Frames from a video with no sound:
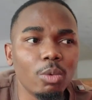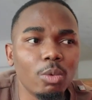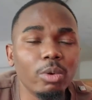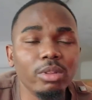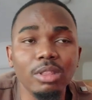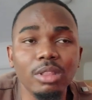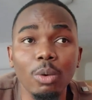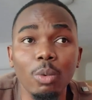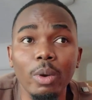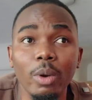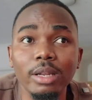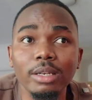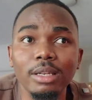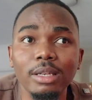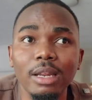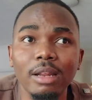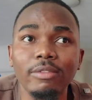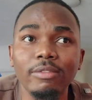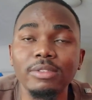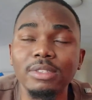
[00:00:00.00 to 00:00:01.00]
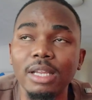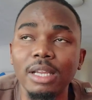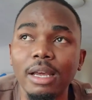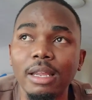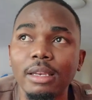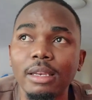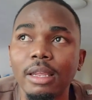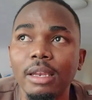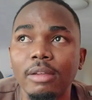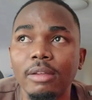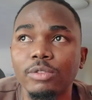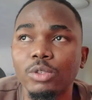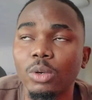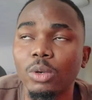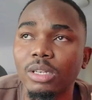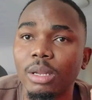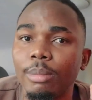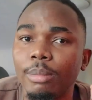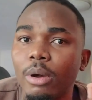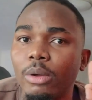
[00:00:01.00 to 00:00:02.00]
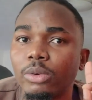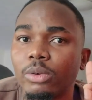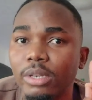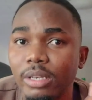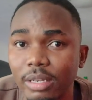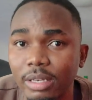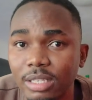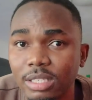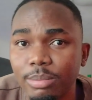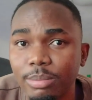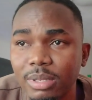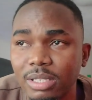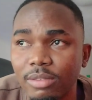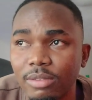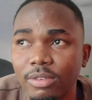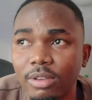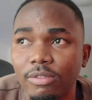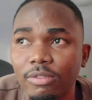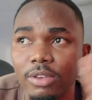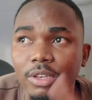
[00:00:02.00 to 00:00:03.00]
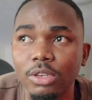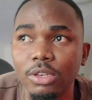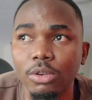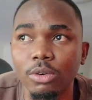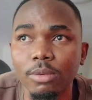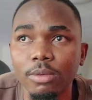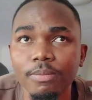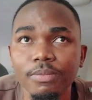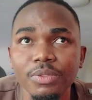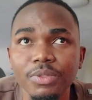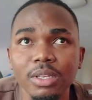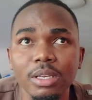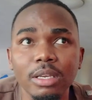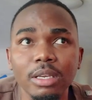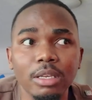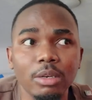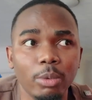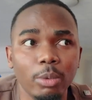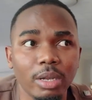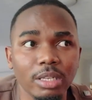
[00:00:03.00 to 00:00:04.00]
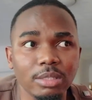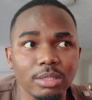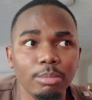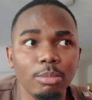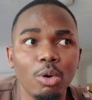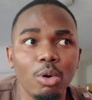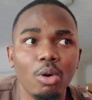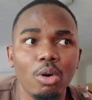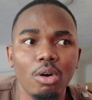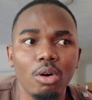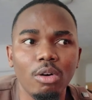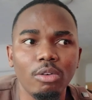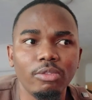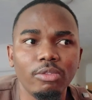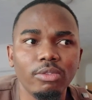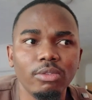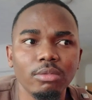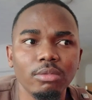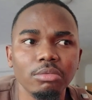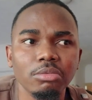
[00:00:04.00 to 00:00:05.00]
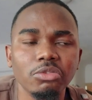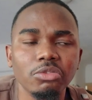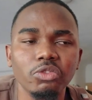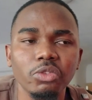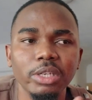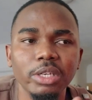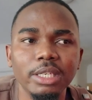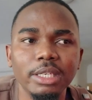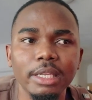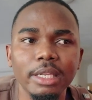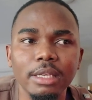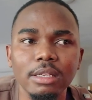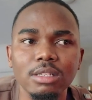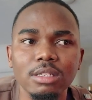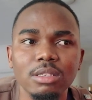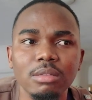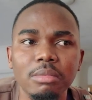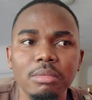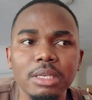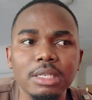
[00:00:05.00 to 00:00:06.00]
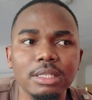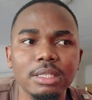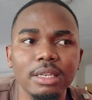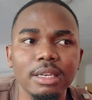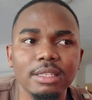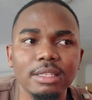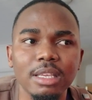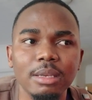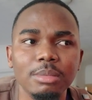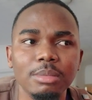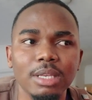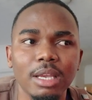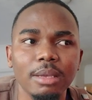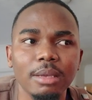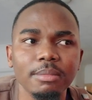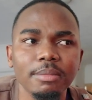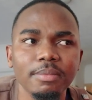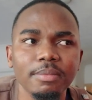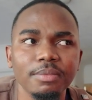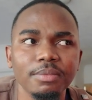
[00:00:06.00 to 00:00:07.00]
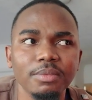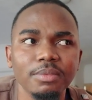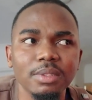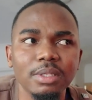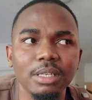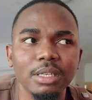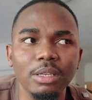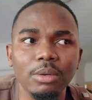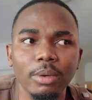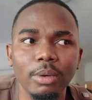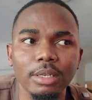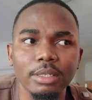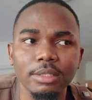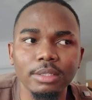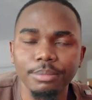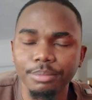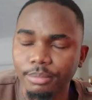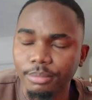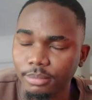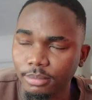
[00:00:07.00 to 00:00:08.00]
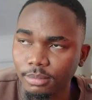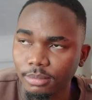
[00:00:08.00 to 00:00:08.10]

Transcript: With the one that I've done and I've talked about in this specific video, it was more of 3 things mixed in the same time. It was